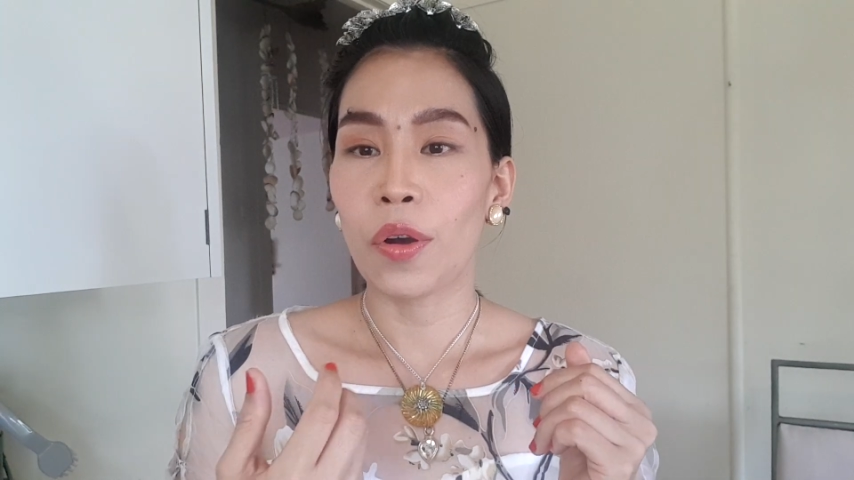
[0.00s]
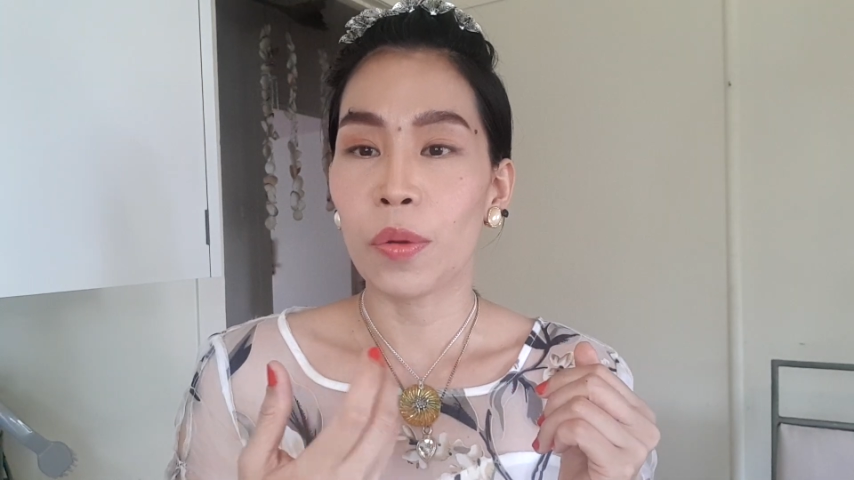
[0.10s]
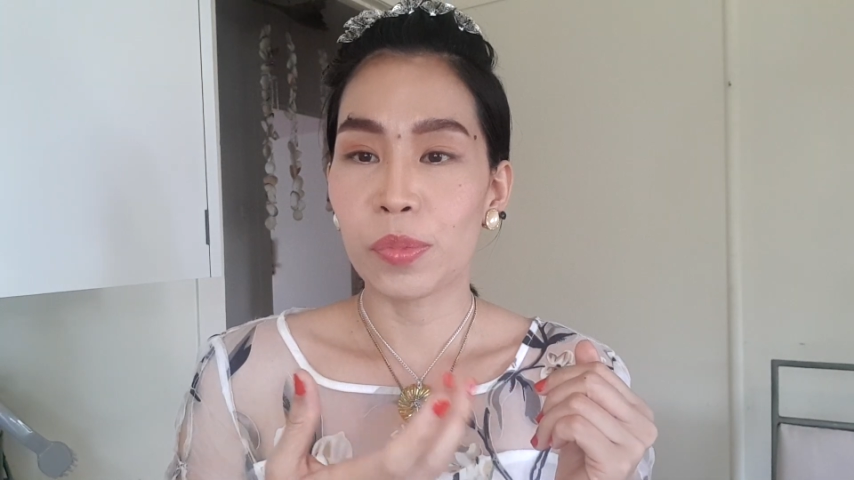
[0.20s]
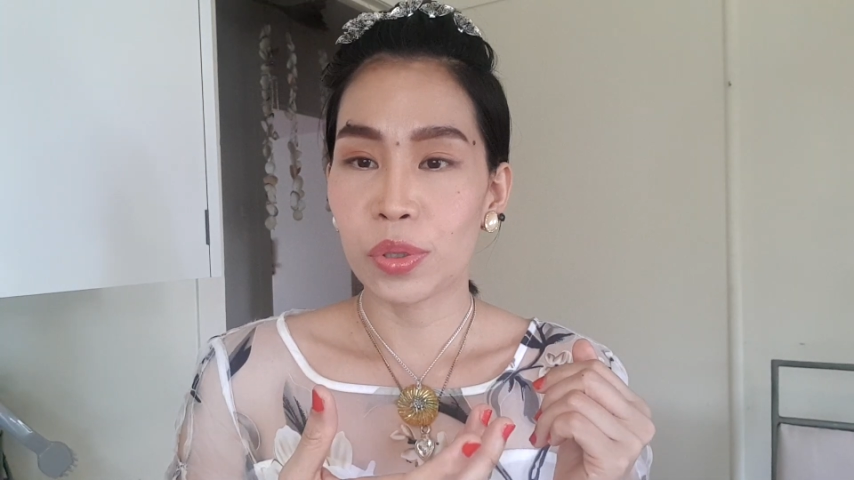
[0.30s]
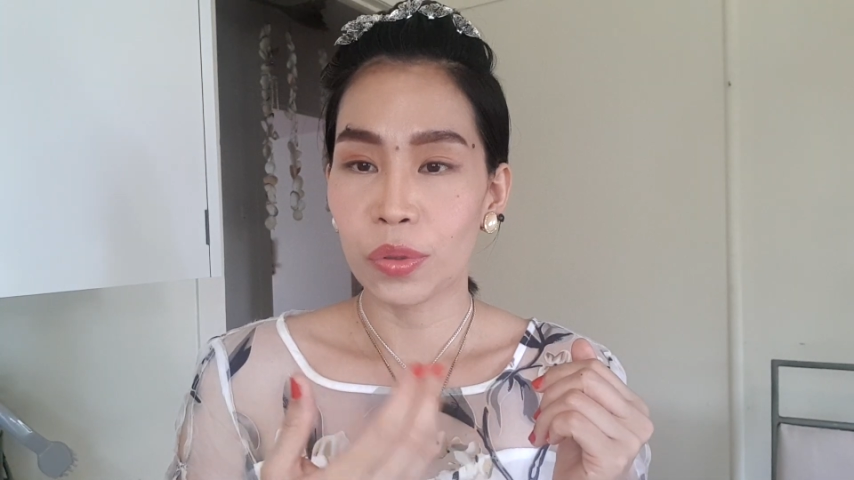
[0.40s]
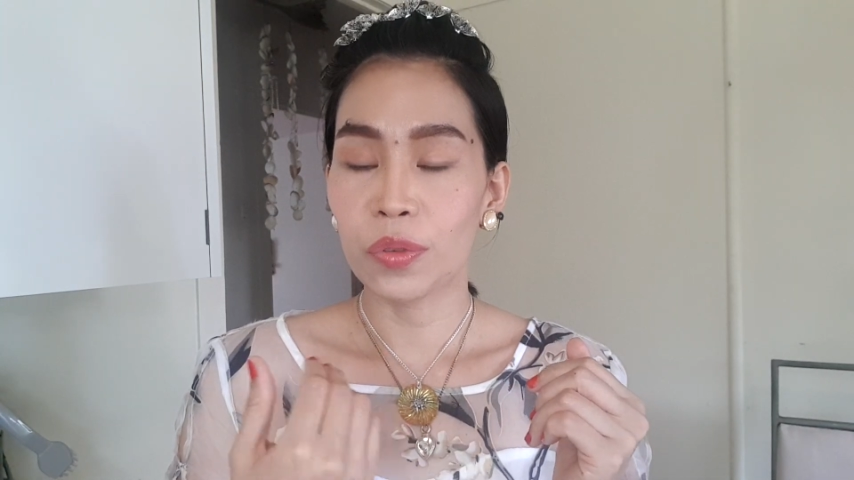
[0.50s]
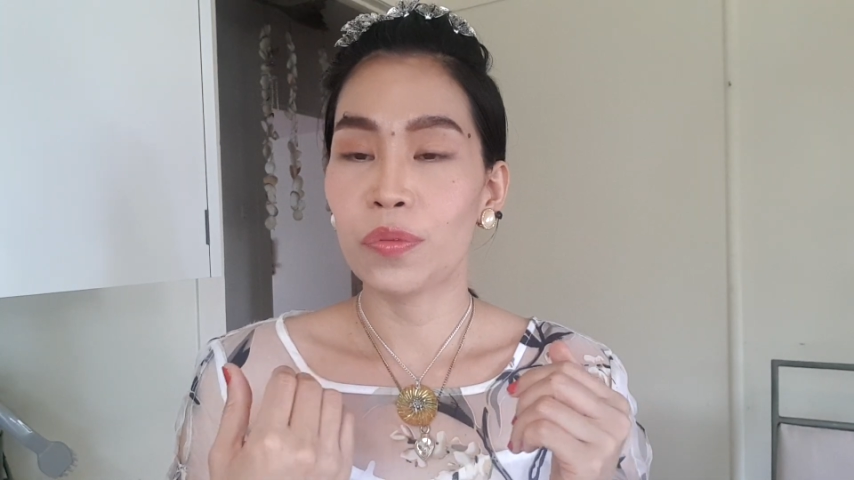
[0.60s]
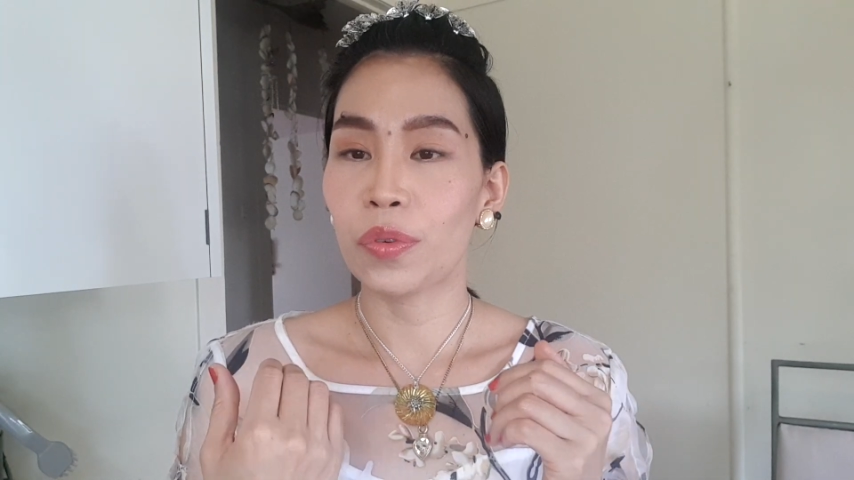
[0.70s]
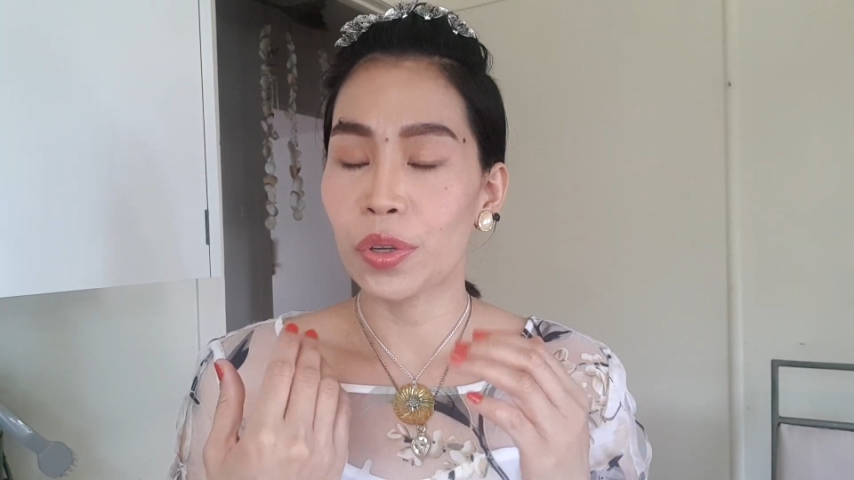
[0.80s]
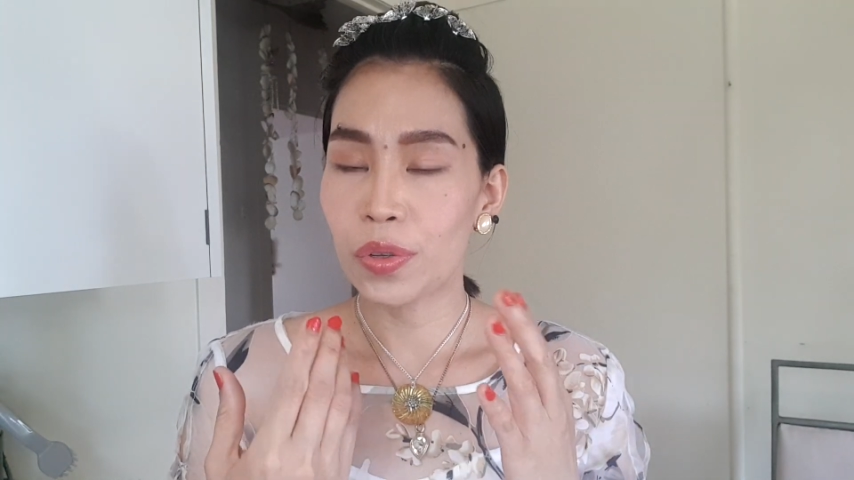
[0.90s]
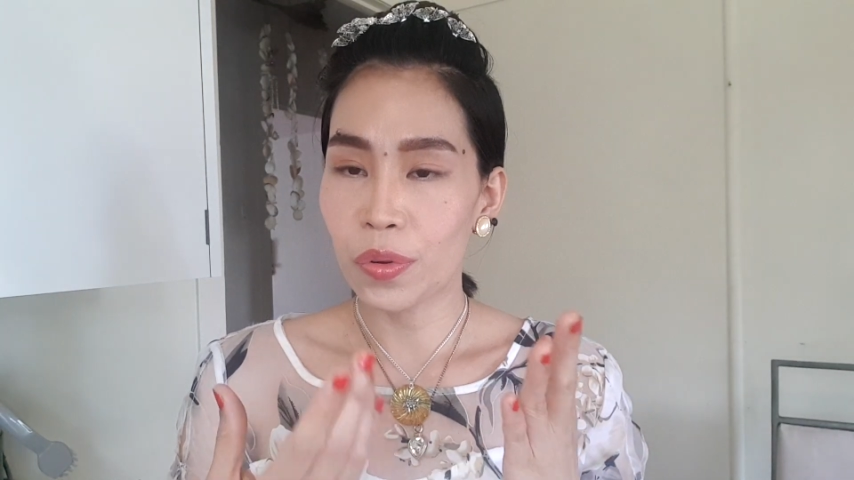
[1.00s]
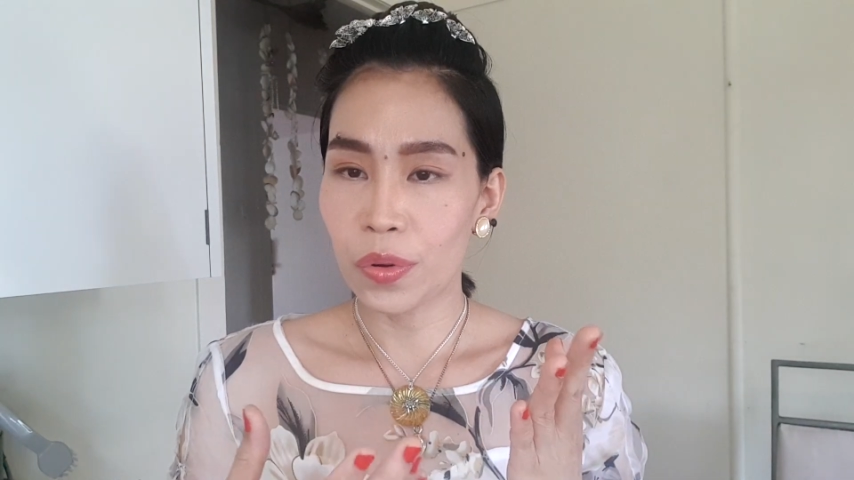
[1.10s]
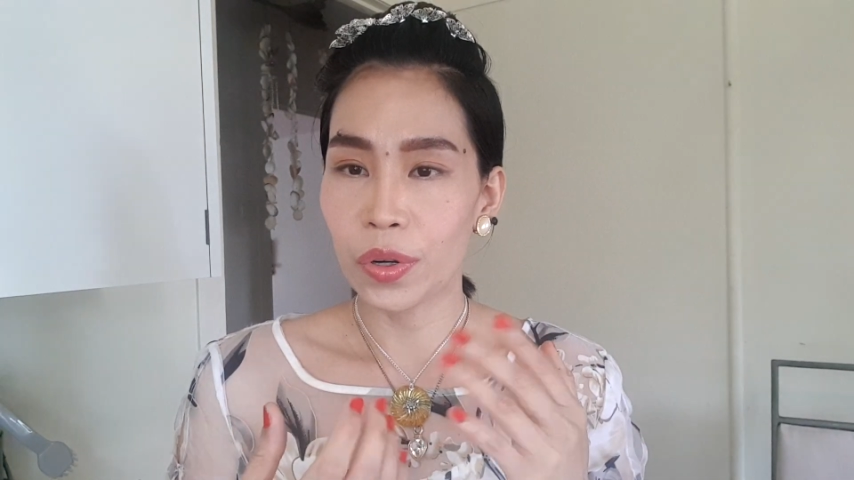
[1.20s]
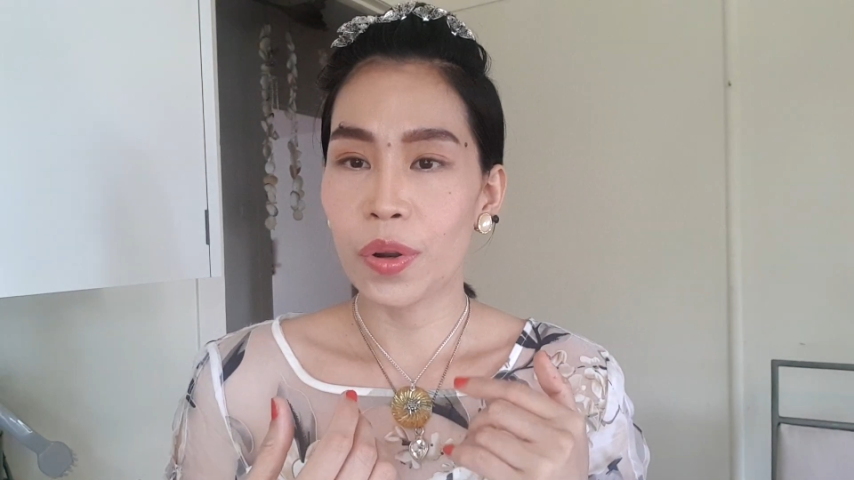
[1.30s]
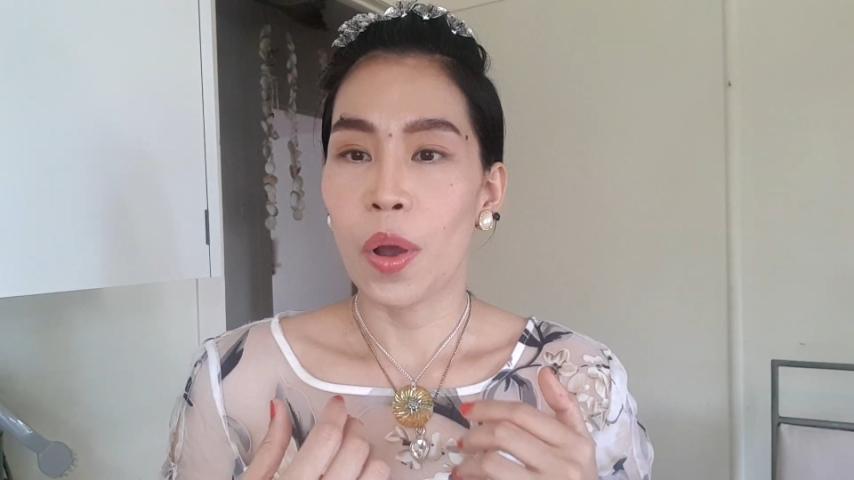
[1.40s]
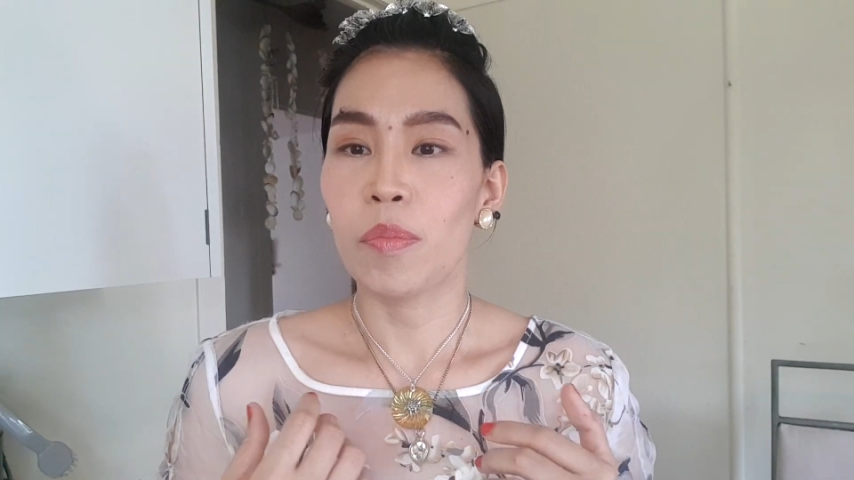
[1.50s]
option for your